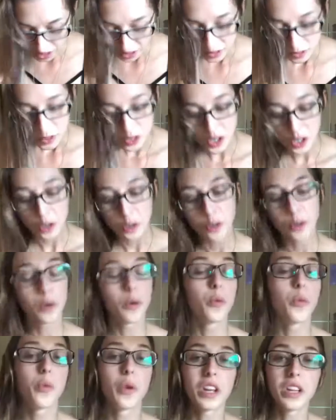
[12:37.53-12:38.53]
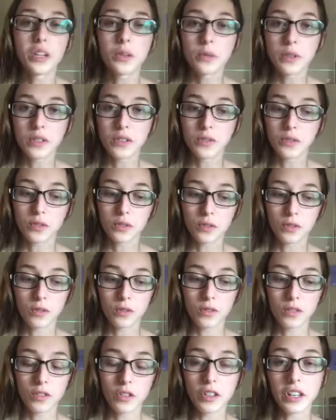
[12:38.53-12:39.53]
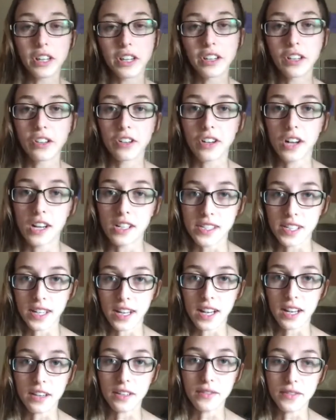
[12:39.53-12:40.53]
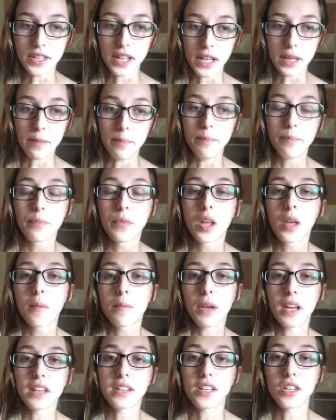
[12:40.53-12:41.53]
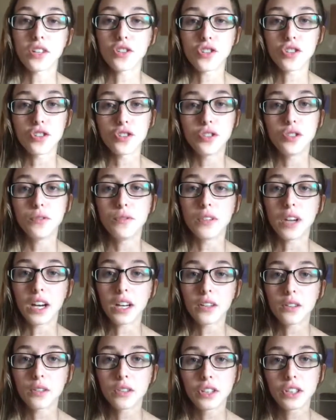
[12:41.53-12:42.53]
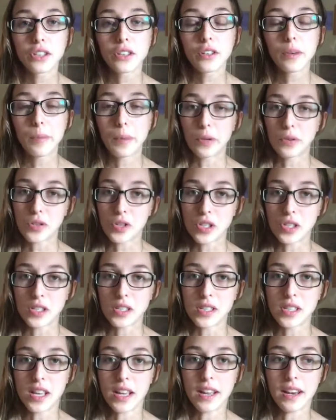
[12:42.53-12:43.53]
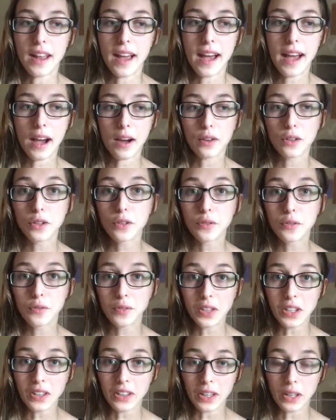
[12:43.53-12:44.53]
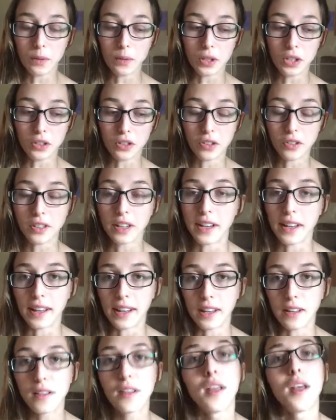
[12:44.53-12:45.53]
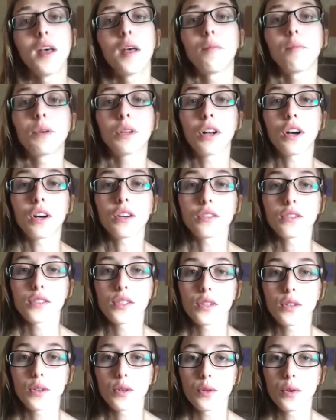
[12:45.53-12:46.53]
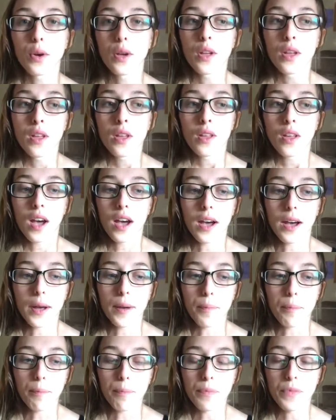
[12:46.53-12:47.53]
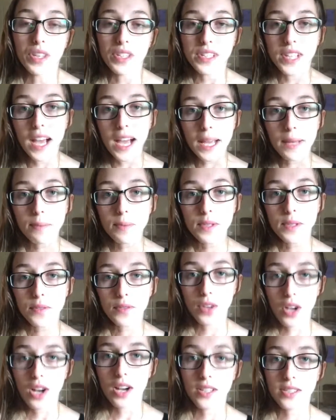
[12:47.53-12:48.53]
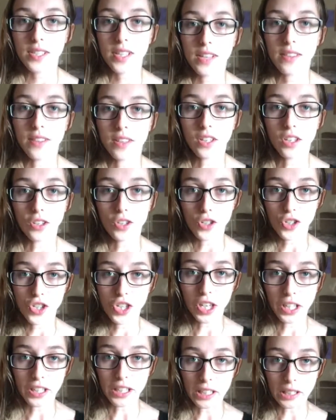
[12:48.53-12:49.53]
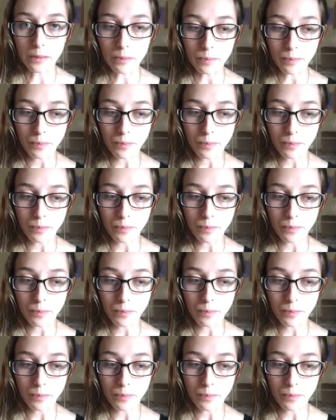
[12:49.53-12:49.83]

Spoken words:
So when you are creating your content ahead of time, pay attention to not only your emotions and how you're feeling when you're creating it, but also the types of content that you're sharing.